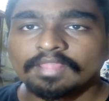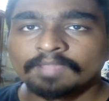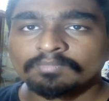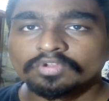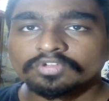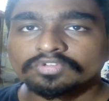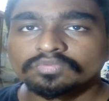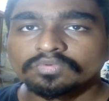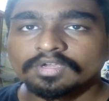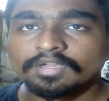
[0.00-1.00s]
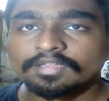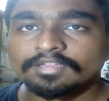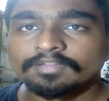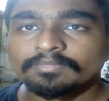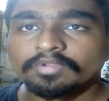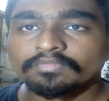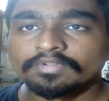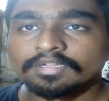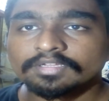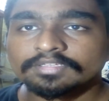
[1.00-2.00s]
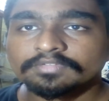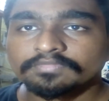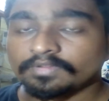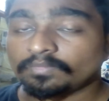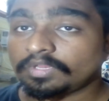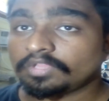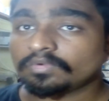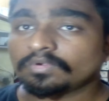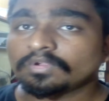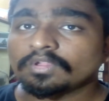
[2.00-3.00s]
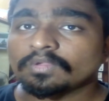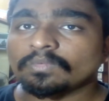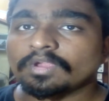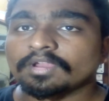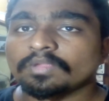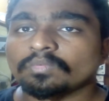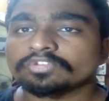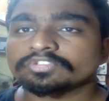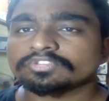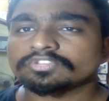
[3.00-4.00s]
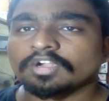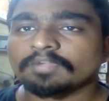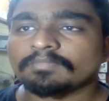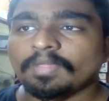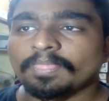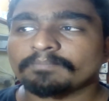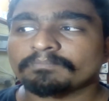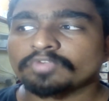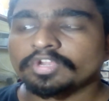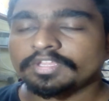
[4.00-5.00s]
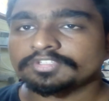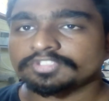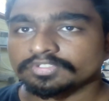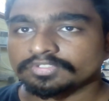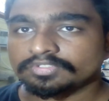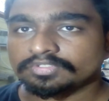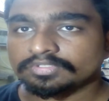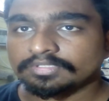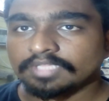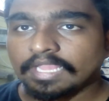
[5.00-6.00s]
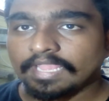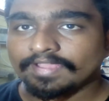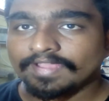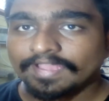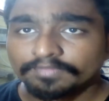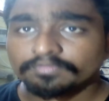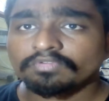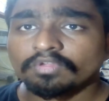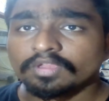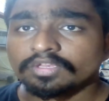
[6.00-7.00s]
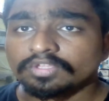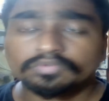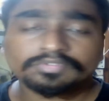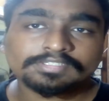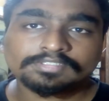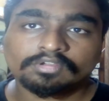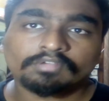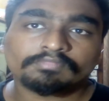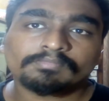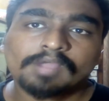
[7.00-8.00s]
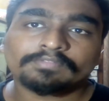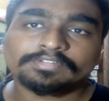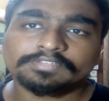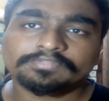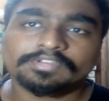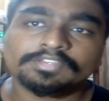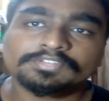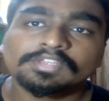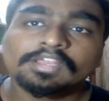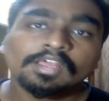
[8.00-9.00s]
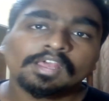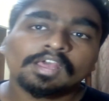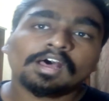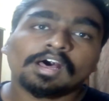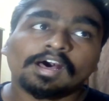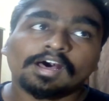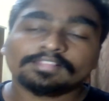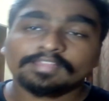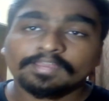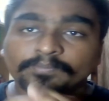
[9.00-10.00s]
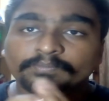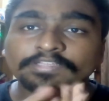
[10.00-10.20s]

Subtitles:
I'm gonna do a little bit of a different video where I wanted to talk about the predictions that I have for the new season of Marvel Defenders. The